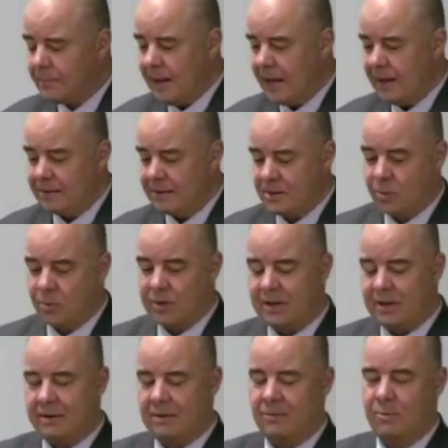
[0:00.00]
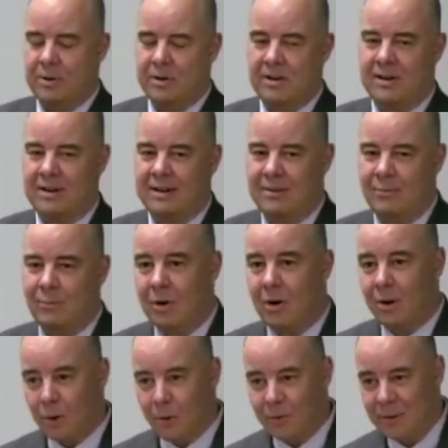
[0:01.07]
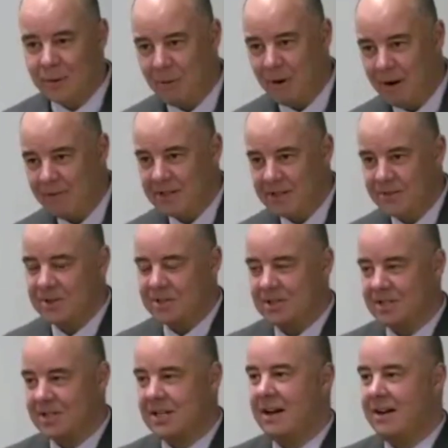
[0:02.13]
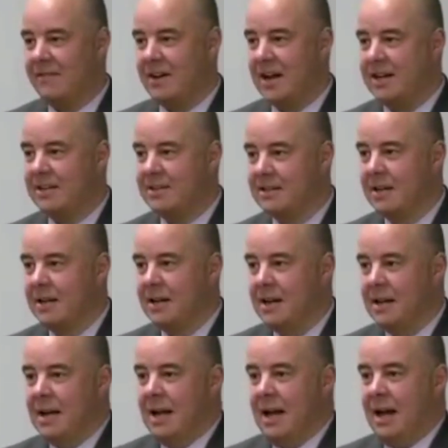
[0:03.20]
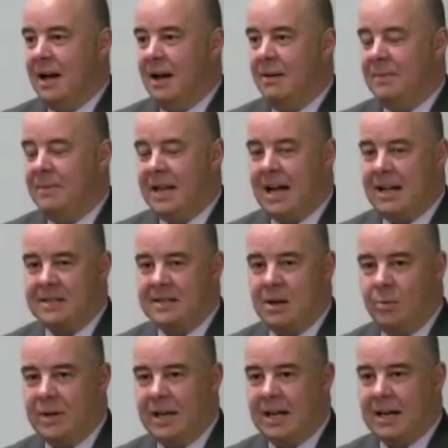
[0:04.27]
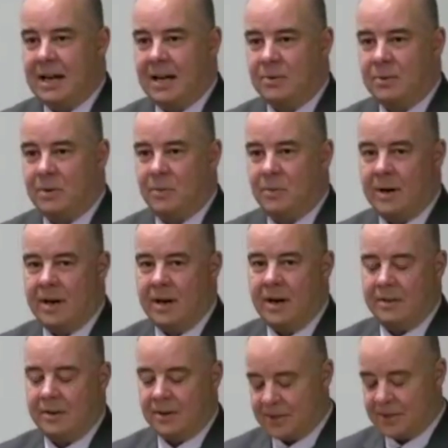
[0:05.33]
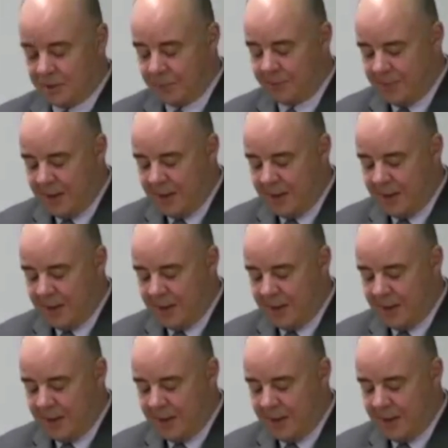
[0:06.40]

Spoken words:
And so we're all over the province, which is kind of nice, and that's how we connect with one another. So